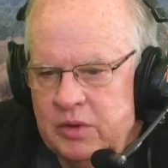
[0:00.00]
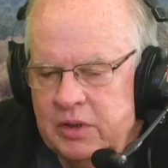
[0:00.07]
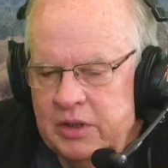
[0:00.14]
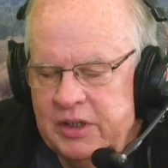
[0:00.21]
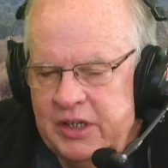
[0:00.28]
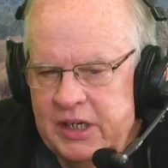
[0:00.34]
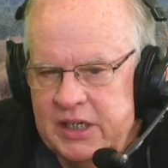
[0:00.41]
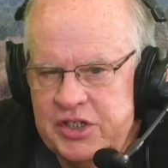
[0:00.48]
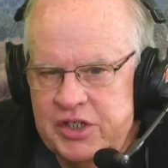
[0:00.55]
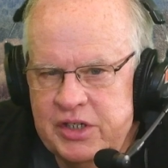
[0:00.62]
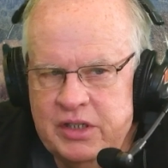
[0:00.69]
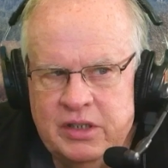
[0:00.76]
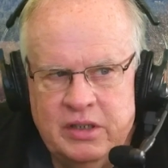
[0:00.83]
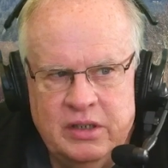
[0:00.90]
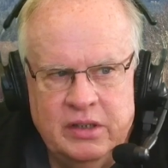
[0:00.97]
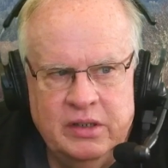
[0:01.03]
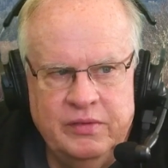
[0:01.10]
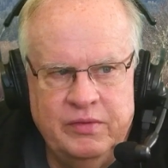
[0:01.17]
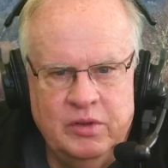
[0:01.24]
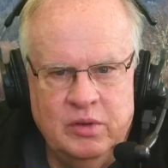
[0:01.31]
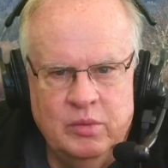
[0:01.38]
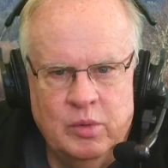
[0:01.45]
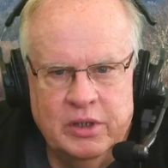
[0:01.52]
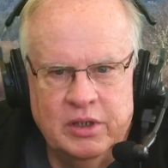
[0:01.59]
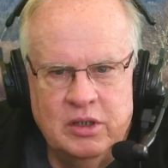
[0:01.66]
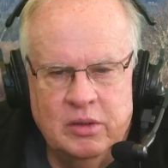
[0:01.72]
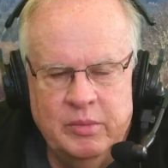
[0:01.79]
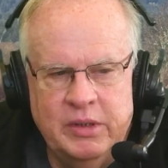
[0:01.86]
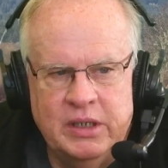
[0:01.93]
guest if you want to
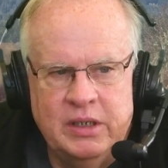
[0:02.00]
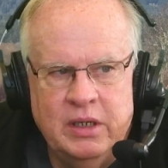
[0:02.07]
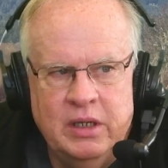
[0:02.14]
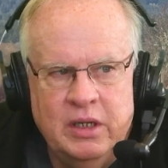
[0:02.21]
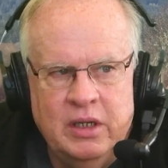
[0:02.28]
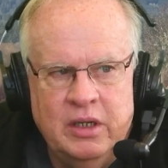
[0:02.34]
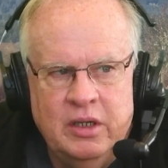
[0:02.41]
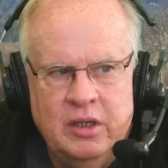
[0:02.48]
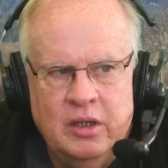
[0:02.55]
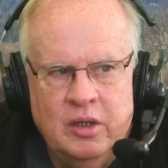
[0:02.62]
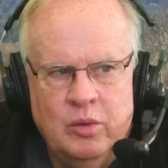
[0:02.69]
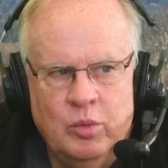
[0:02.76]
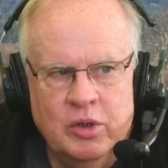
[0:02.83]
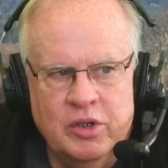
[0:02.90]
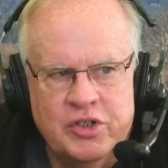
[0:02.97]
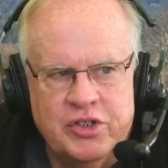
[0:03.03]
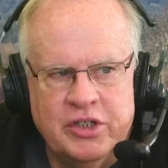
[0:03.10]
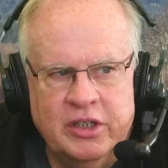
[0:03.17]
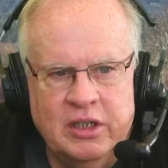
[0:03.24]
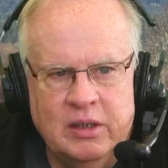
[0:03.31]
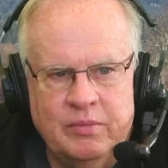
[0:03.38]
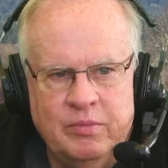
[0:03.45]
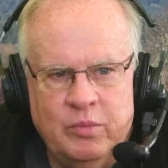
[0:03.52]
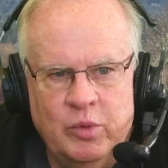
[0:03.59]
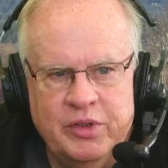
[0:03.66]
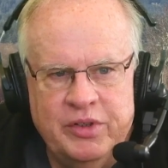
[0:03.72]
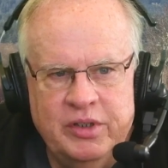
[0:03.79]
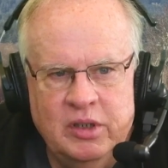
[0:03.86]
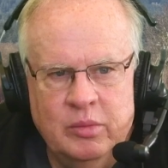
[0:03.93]
come in. We're set up
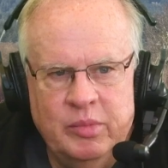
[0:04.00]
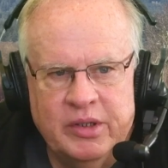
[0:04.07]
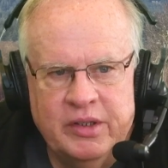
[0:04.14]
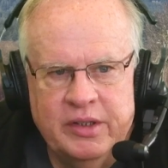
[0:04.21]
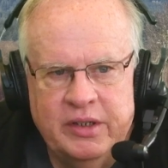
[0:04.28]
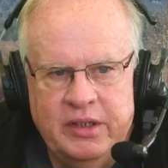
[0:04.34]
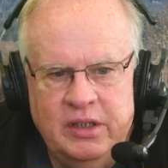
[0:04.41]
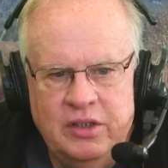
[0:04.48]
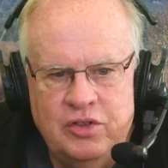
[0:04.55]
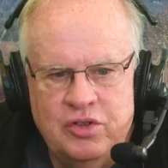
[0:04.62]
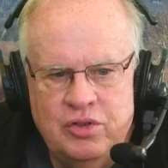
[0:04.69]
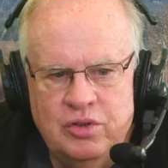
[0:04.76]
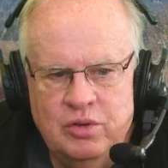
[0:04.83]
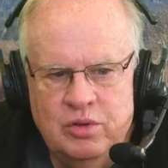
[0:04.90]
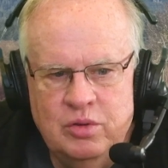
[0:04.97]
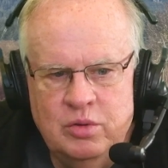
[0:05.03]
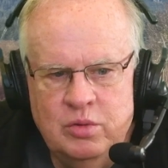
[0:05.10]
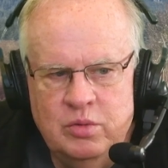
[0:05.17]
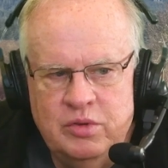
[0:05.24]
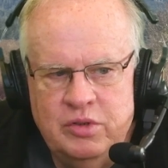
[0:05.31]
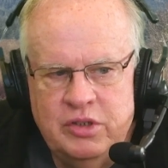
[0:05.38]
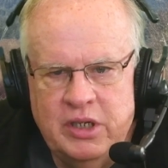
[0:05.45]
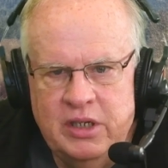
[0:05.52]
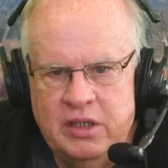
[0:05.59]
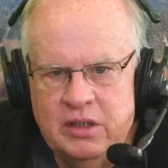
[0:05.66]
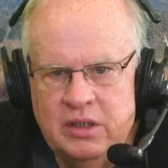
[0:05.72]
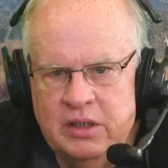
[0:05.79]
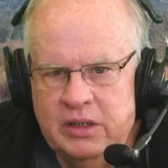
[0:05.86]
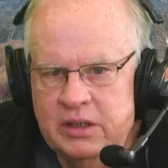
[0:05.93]
with the ability to
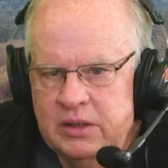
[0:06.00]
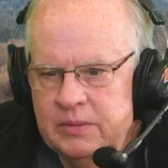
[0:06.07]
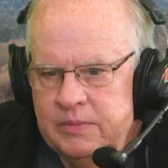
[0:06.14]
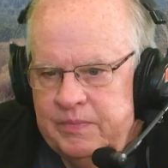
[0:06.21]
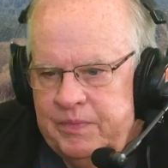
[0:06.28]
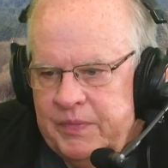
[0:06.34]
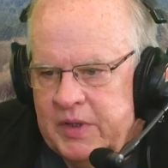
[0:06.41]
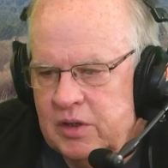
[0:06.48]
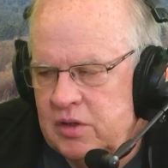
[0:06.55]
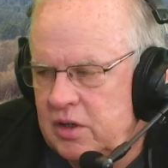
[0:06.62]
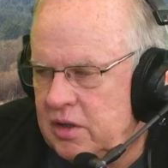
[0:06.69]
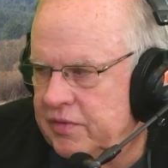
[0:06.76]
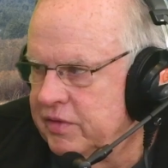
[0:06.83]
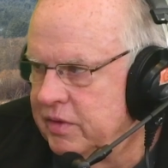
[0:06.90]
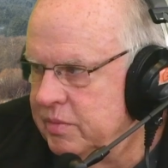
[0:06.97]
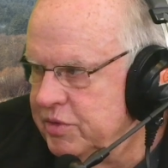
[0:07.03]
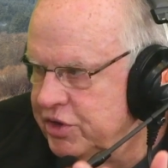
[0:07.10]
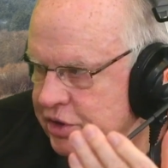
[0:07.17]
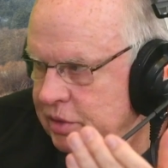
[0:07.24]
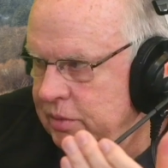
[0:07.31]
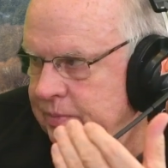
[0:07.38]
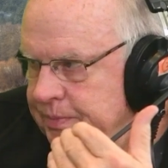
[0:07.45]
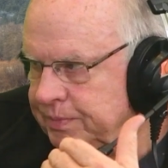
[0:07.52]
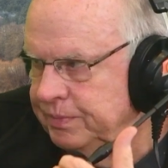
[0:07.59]
take a call from Zoom.